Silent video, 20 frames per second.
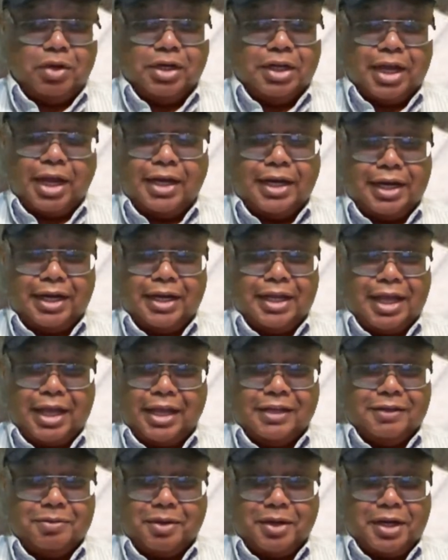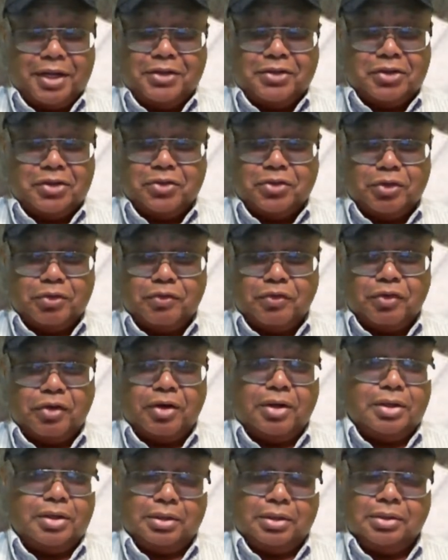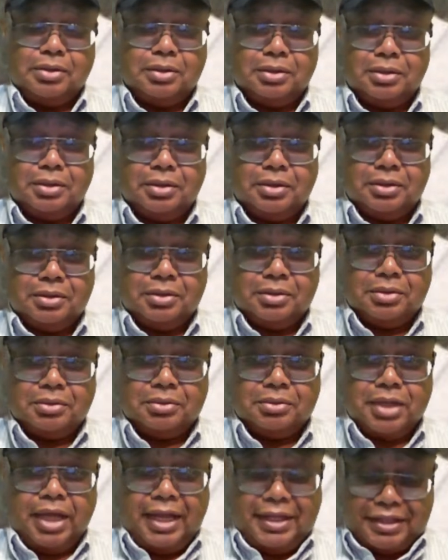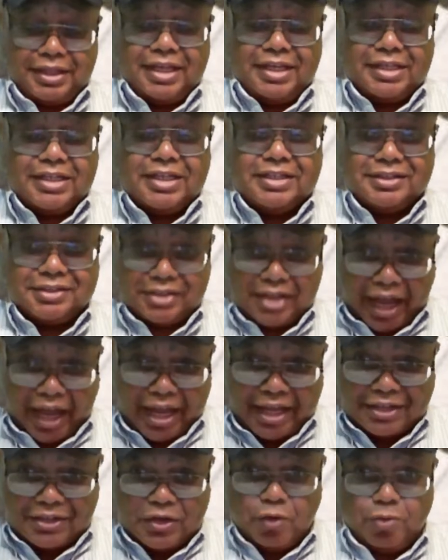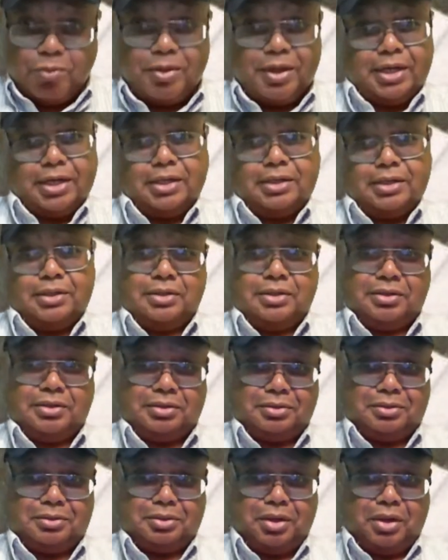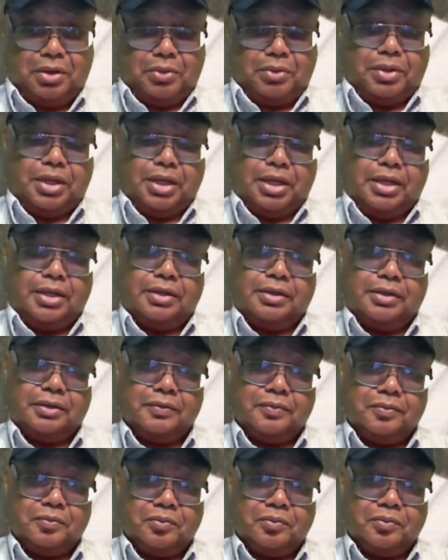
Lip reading: Anyone got any explanation so far? And this is documented. Okay.